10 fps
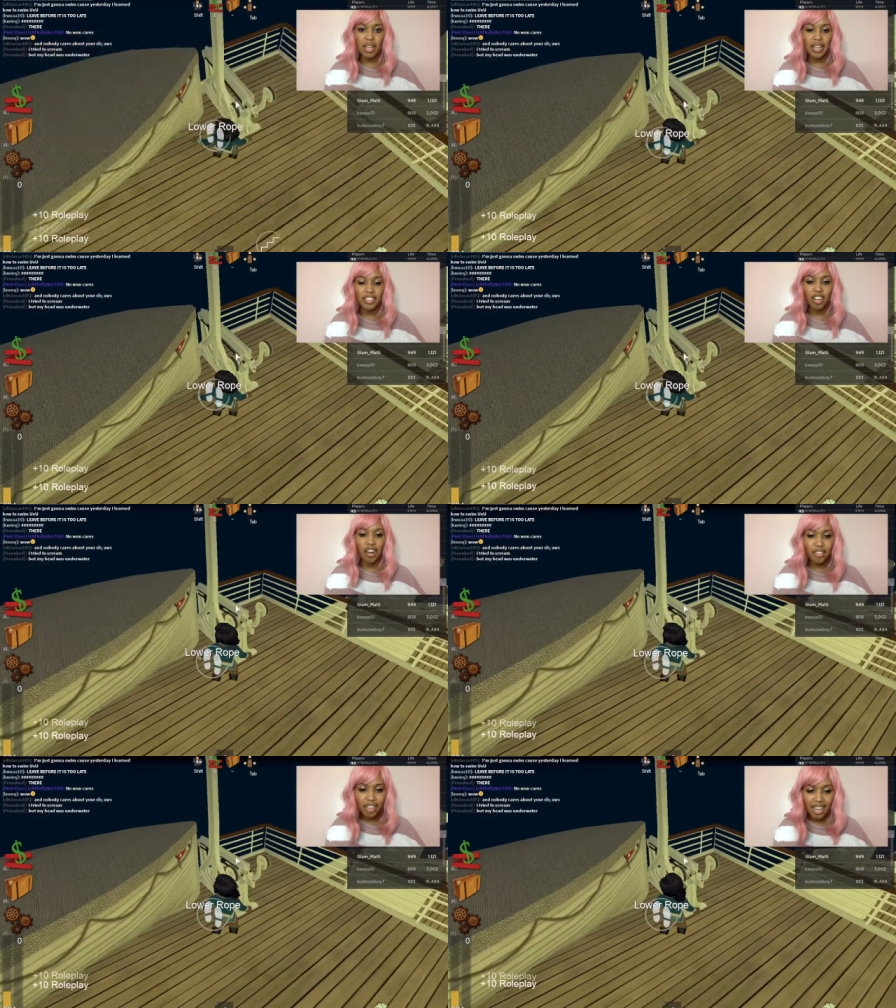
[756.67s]
Is there
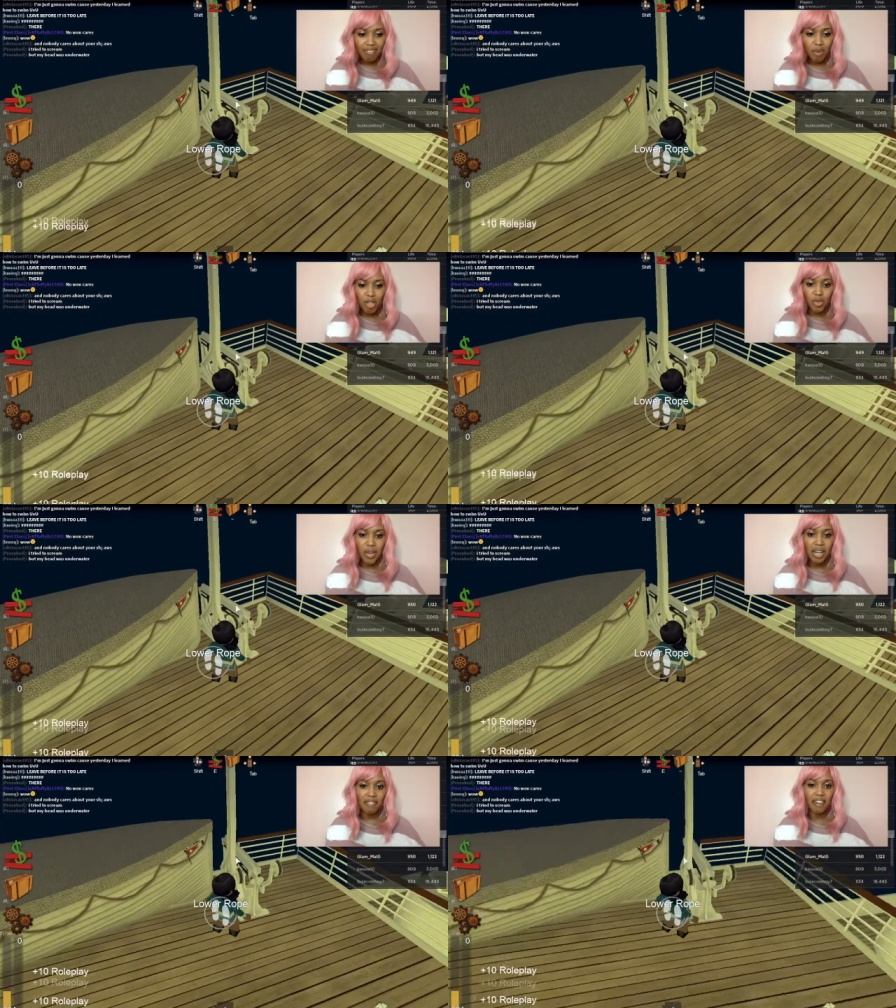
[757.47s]
other lifeboats? We
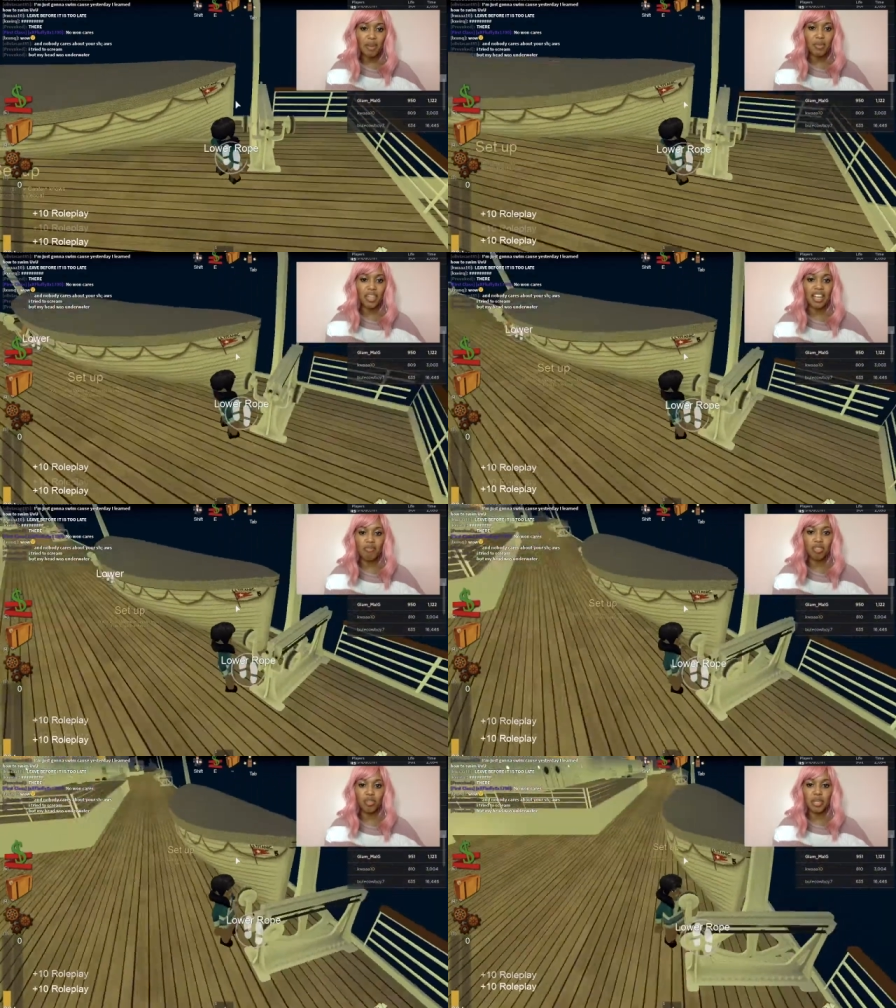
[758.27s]
gotta find where the
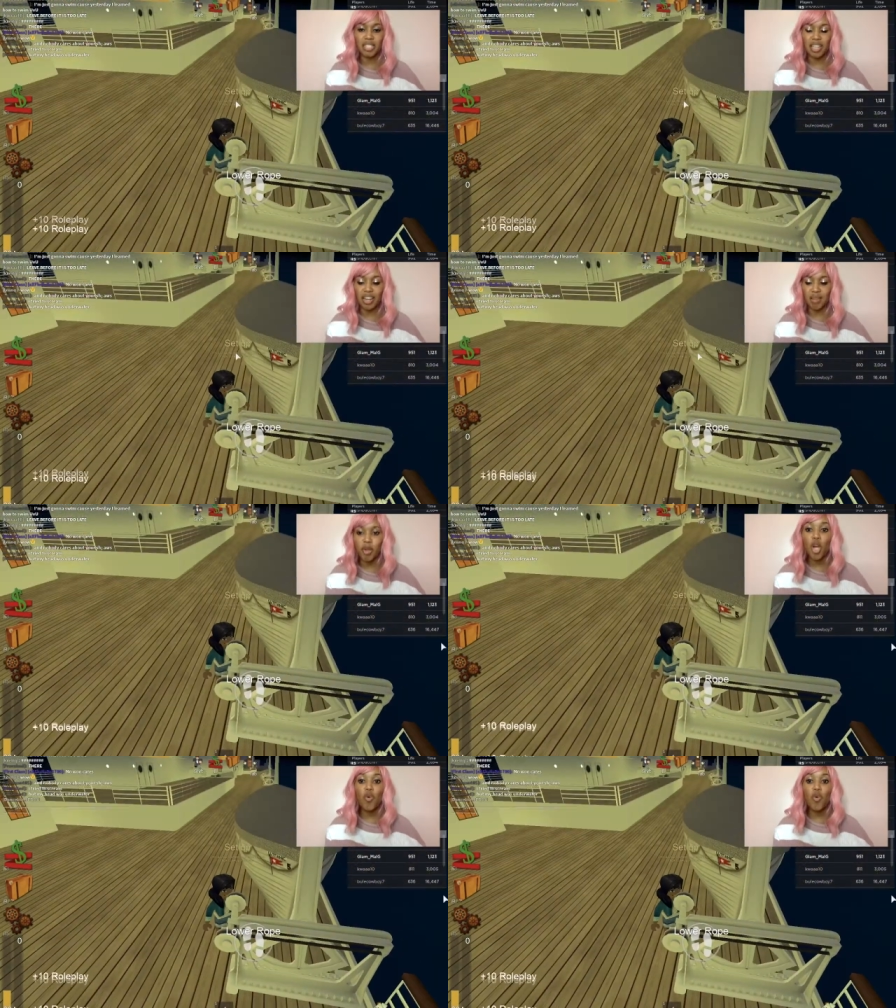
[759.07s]
lifeboats are being set up.